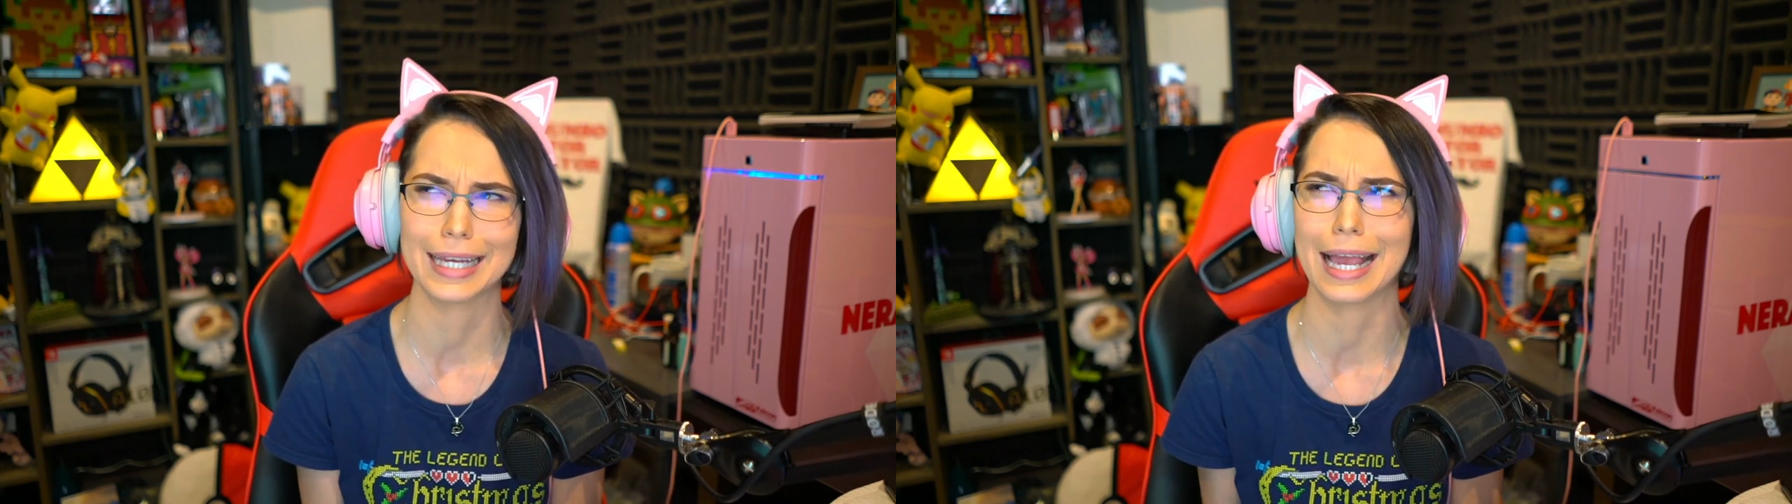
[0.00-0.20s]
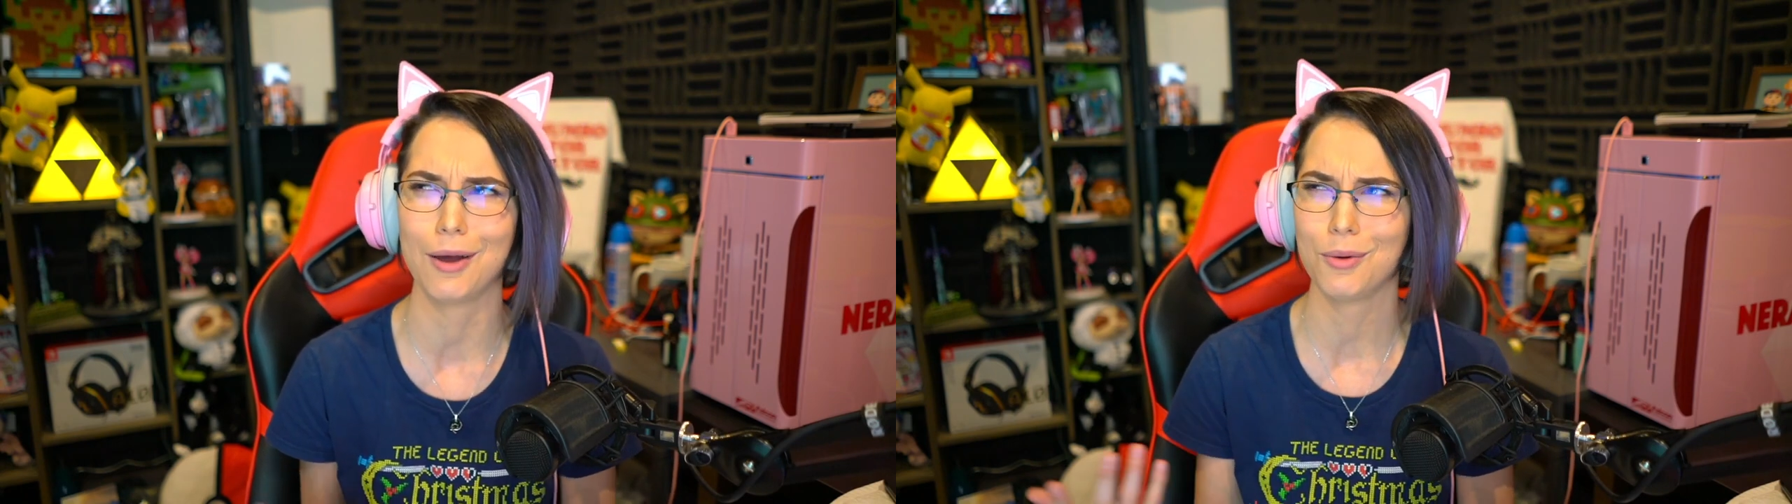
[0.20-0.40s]

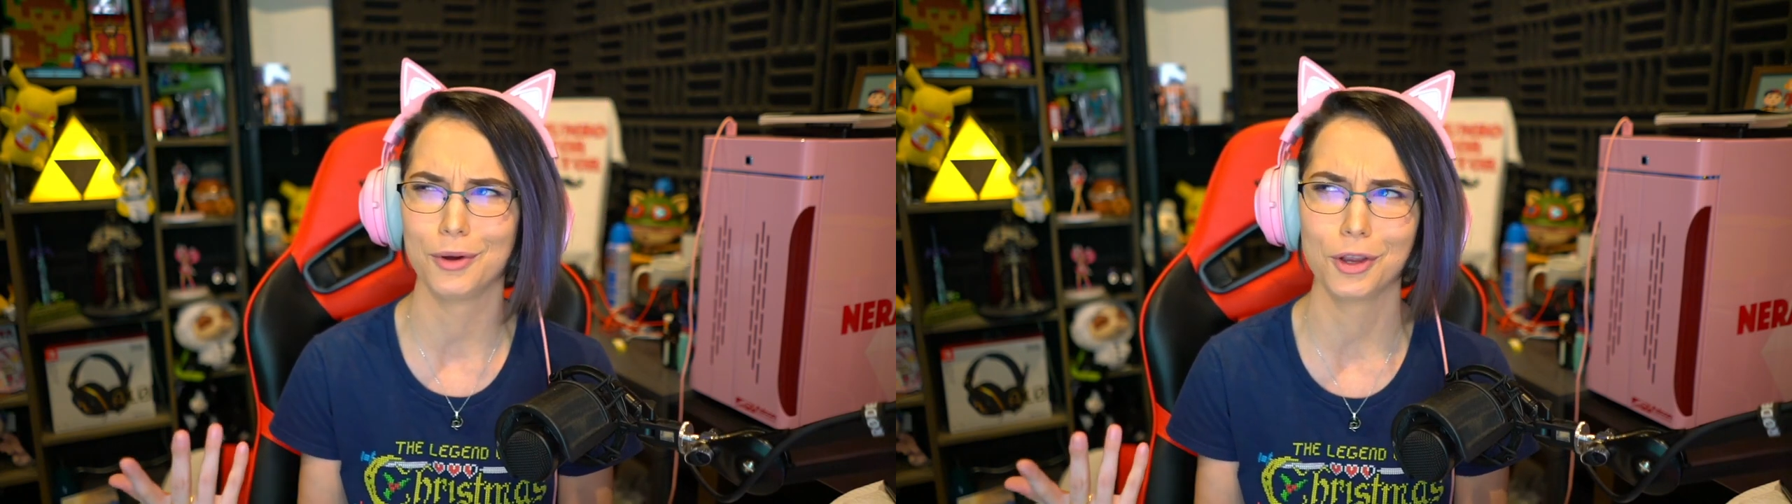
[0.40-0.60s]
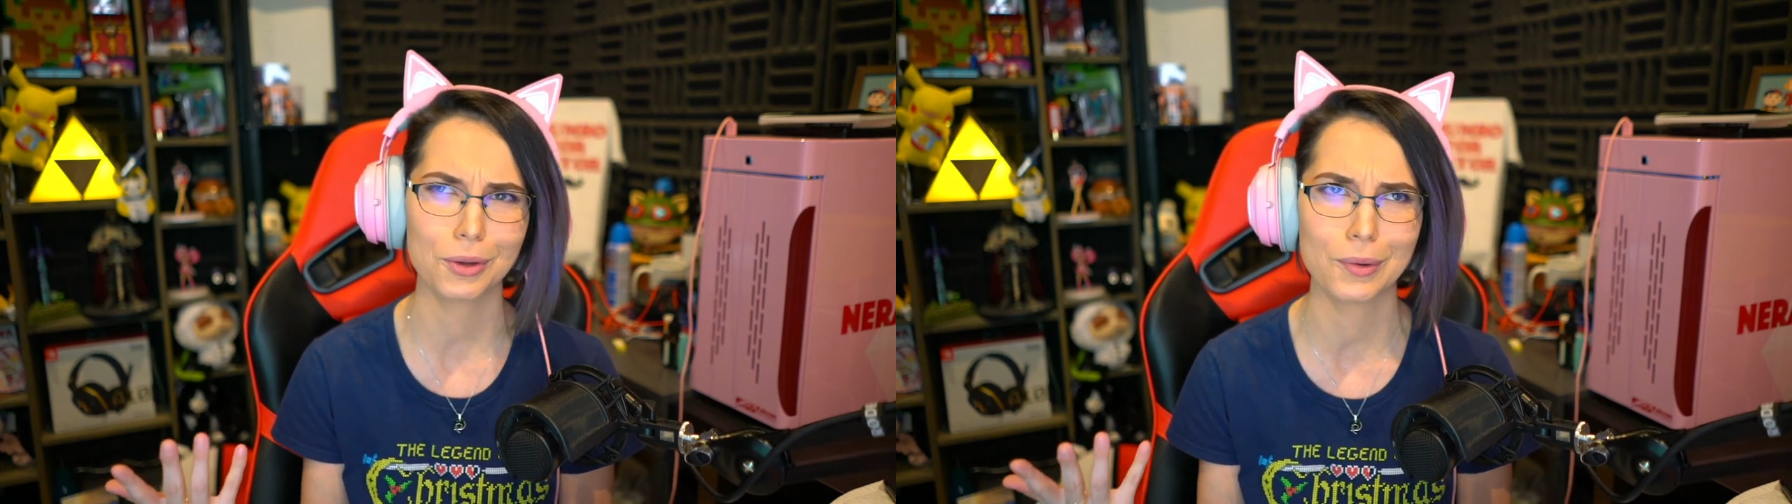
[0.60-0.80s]
how
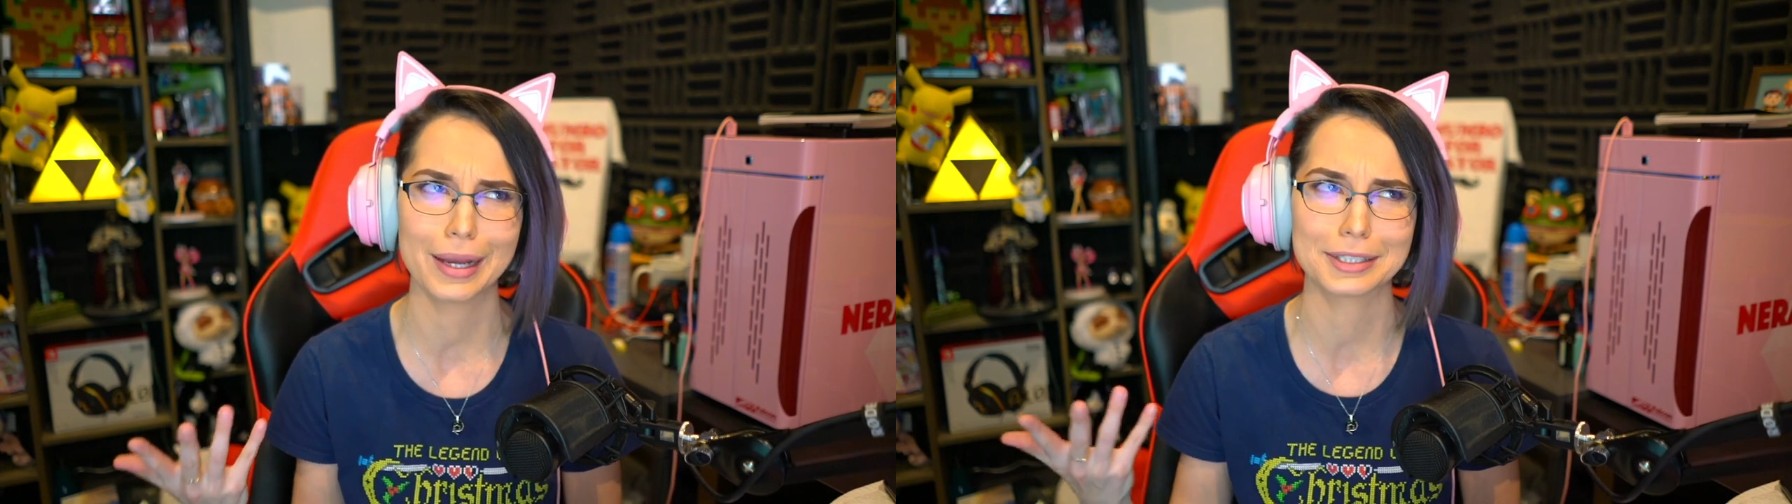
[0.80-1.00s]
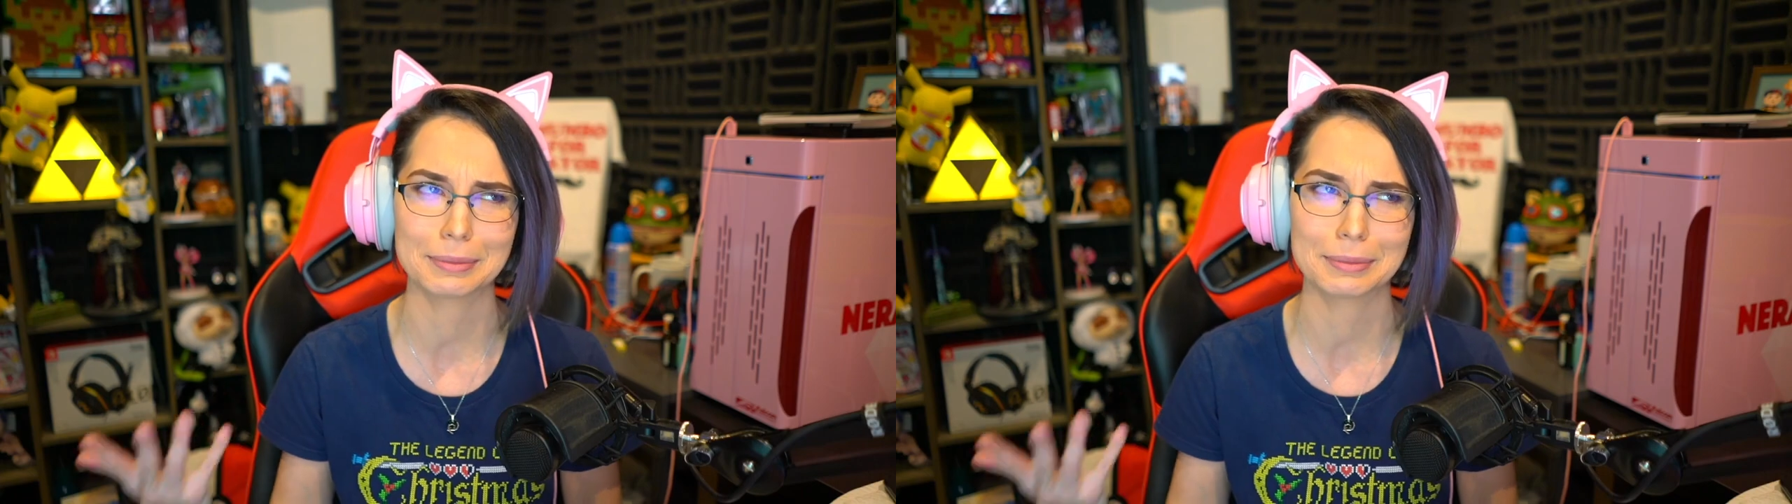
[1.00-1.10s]
are you going